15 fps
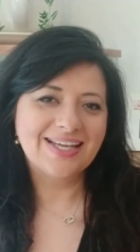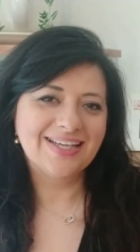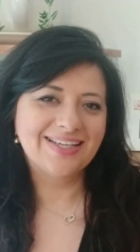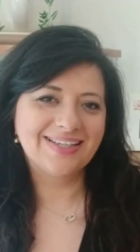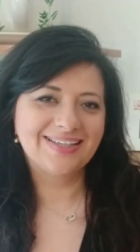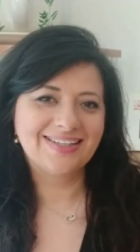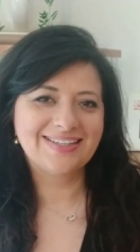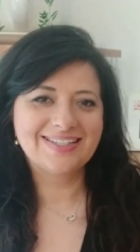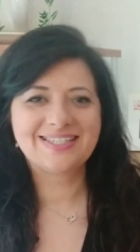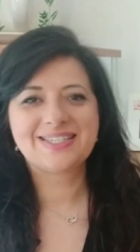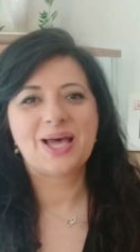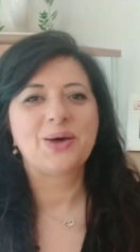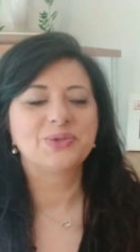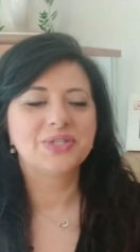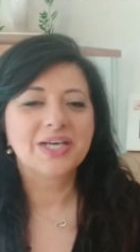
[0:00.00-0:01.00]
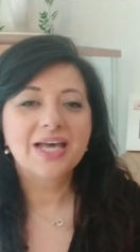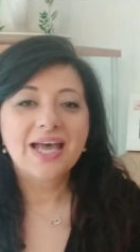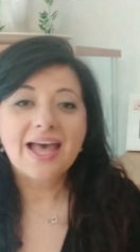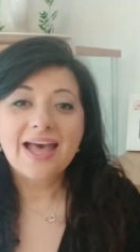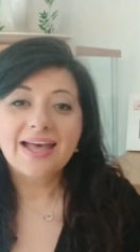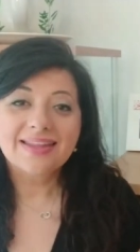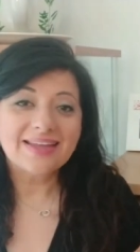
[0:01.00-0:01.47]
uh, the sound.
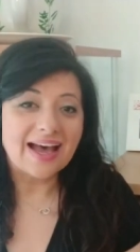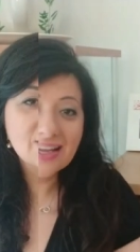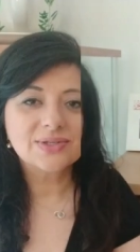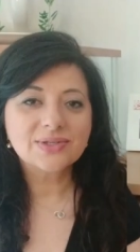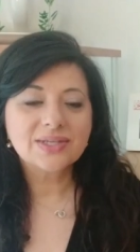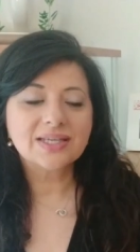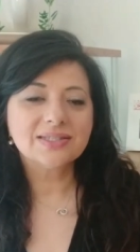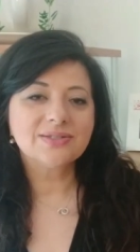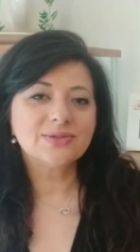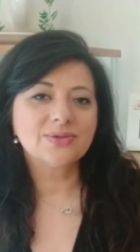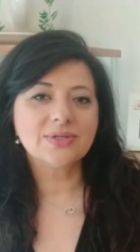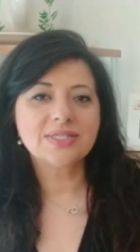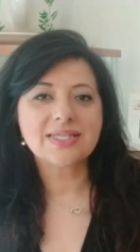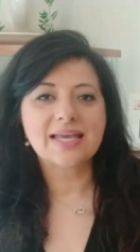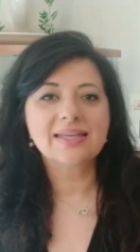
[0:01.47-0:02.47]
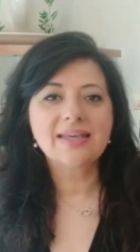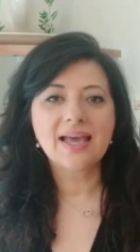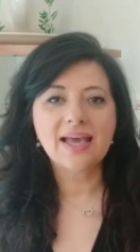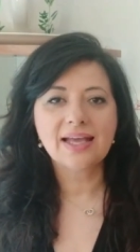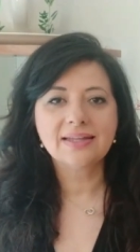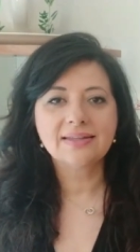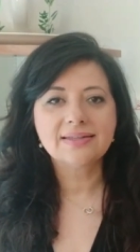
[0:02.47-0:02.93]
Now, another thing you can do is,
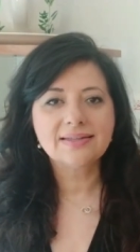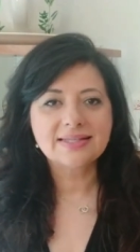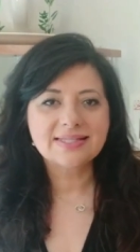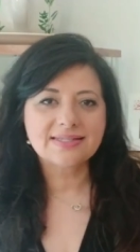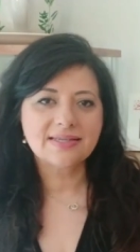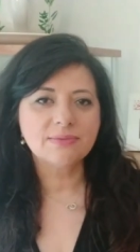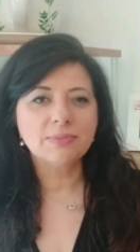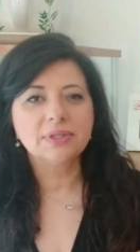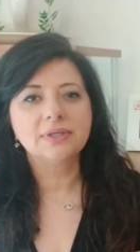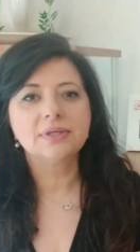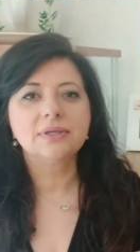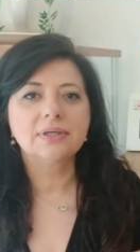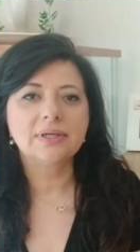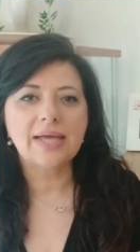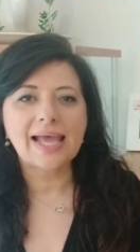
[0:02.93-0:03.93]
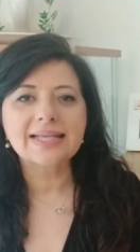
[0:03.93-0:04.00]
again, the similar uh,